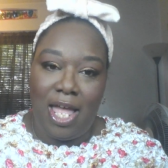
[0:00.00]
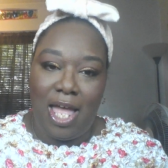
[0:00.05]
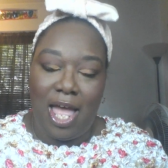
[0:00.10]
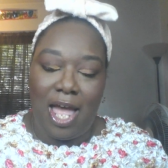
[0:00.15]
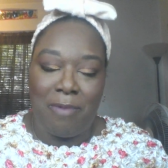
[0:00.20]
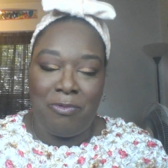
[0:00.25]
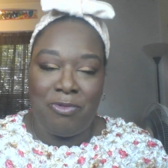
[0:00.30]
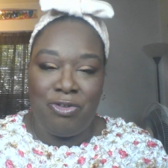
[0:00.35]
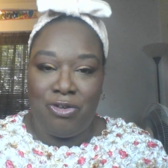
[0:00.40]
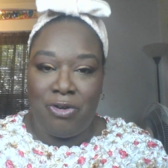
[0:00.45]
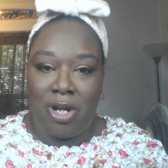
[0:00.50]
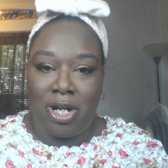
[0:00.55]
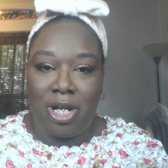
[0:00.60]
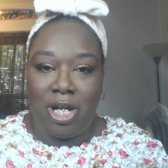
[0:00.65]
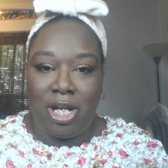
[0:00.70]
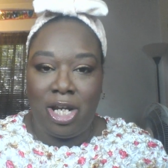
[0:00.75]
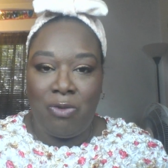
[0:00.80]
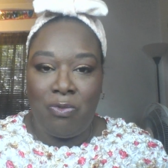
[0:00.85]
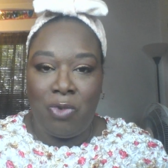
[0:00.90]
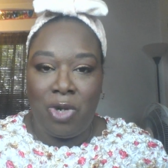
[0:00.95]
I'm
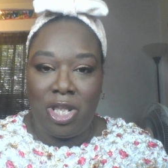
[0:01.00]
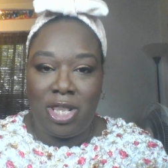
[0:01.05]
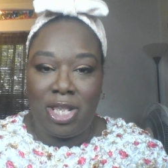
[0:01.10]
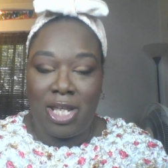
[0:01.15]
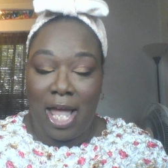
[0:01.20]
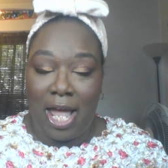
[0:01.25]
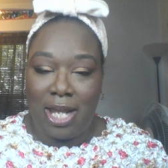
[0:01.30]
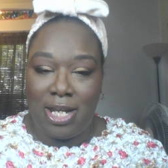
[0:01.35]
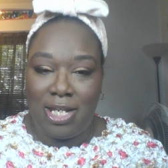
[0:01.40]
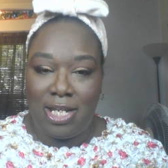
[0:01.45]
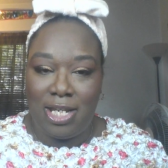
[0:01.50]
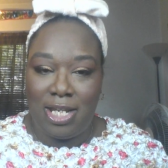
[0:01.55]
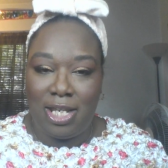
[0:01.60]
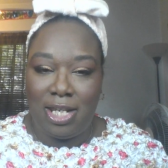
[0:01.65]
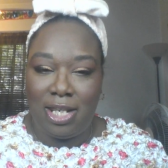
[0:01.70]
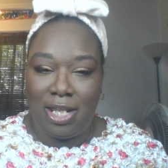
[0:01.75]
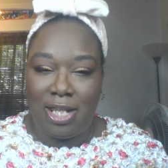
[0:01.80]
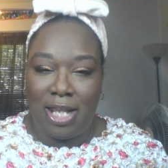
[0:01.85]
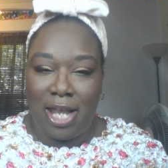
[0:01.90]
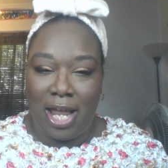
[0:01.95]
struggling with
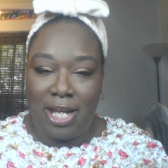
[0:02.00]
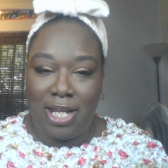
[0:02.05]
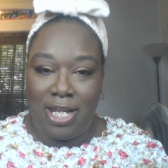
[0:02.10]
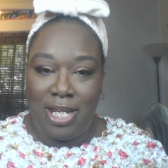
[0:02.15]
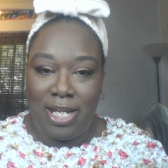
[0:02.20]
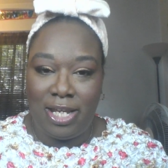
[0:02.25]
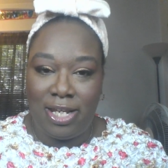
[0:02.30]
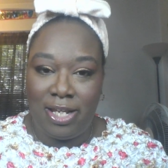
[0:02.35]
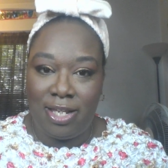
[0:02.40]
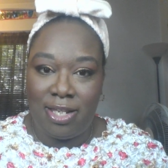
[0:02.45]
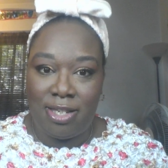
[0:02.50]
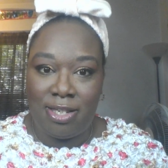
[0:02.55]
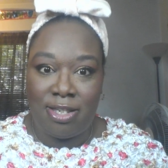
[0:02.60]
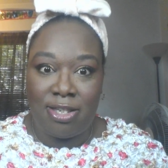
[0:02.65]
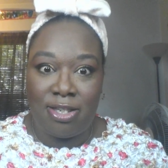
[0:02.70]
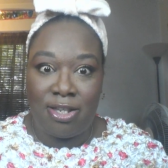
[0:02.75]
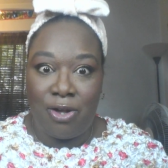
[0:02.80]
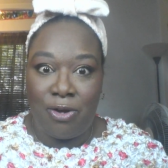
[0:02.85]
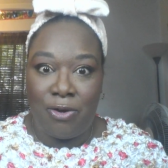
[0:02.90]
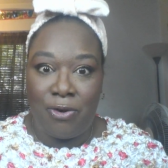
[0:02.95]
content ideas,
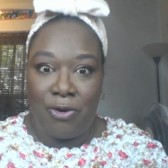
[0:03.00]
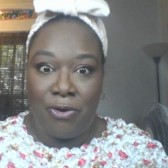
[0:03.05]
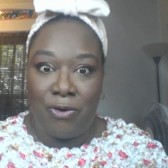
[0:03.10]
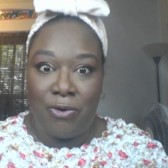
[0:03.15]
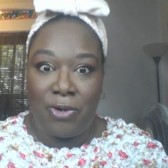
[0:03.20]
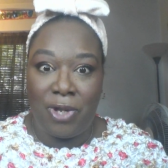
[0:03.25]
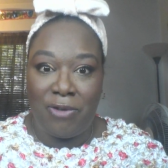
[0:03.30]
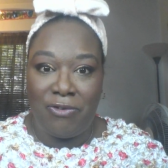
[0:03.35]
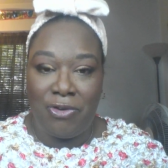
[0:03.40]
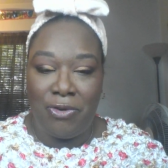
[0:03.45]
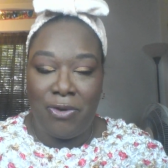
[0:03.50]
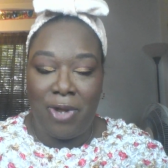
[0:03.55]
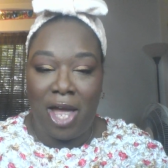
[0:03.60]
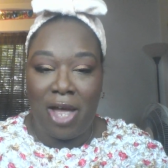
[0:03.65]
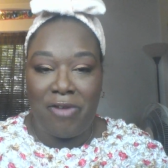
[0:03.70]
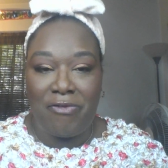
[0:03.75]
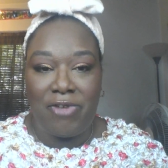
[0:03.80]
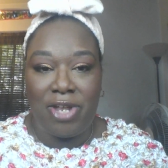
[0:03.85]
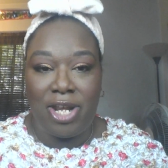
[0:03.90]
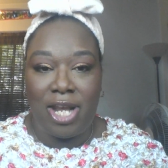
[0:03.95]
so if you
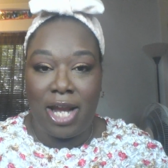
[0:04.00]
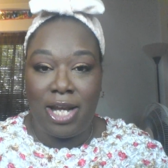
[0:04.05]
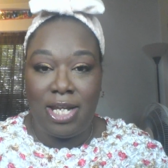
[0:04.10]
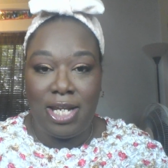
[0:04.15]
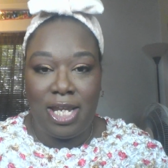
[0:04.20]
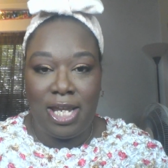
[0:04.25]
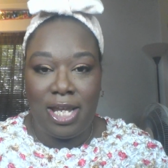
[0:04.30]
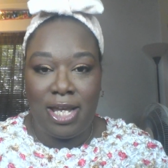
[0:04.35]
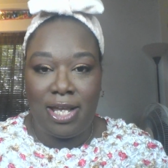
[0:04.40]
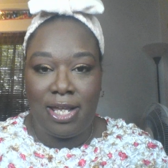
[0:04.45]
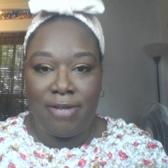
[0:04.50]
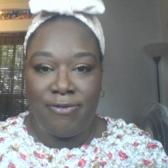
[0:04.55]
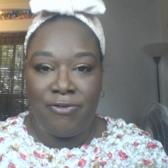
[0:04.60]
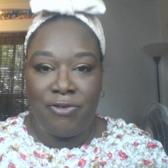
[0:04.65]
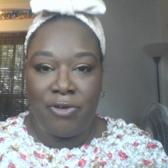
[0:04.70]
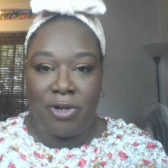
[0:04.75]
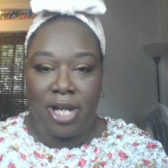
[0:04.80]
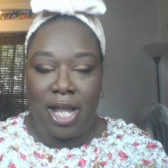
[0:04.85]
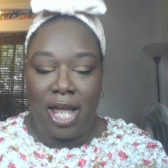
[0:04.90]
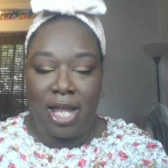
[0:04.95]
have an idea
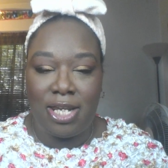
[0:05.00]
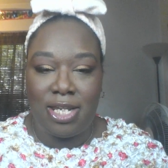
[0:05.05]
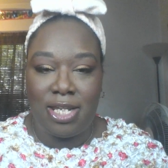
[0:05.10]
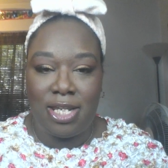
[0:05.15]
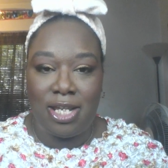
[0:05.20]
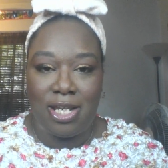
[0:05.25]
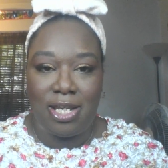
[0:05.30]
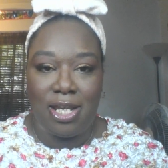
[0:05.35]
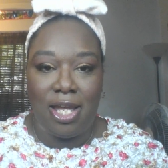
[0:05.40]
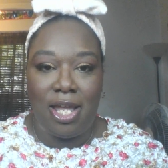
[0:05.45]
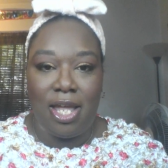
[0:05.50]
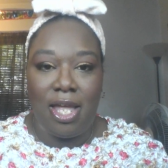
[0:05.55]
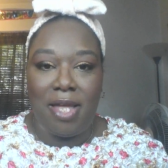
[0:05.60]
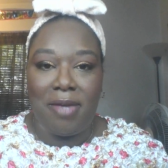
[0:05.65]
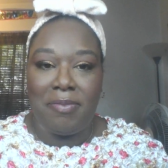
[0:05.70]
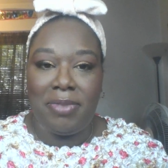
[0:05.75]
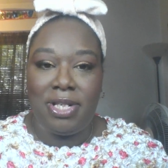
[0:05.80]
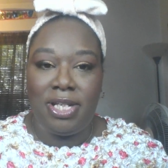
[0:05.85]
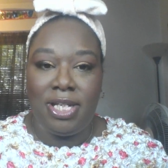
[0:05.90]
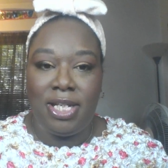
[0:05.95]
for content,
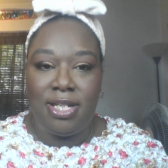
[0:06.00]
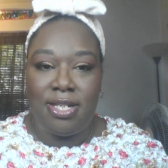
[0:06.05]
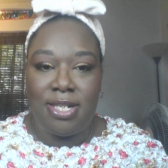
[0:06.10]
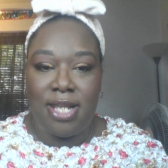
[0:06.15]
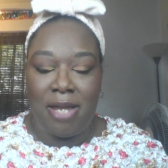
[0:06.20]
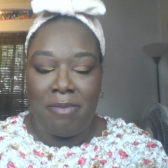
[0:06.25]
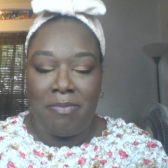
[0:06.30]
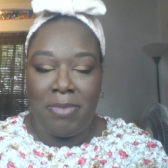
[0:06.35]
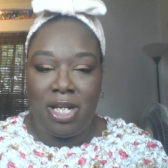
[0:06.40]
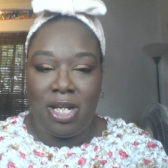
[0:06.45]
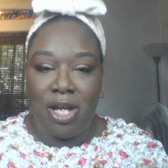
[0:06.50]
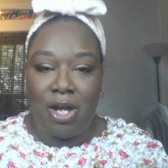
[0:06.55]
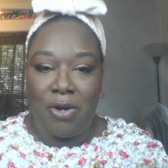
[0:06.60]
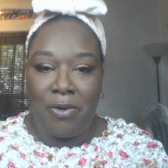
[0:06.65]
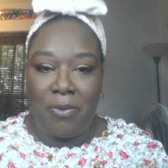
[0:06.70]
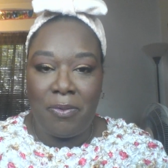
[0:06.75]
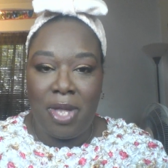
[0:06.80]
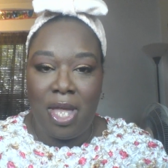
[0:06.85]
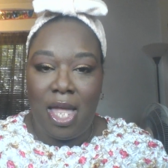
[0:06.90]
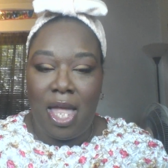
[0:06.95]
please let me know.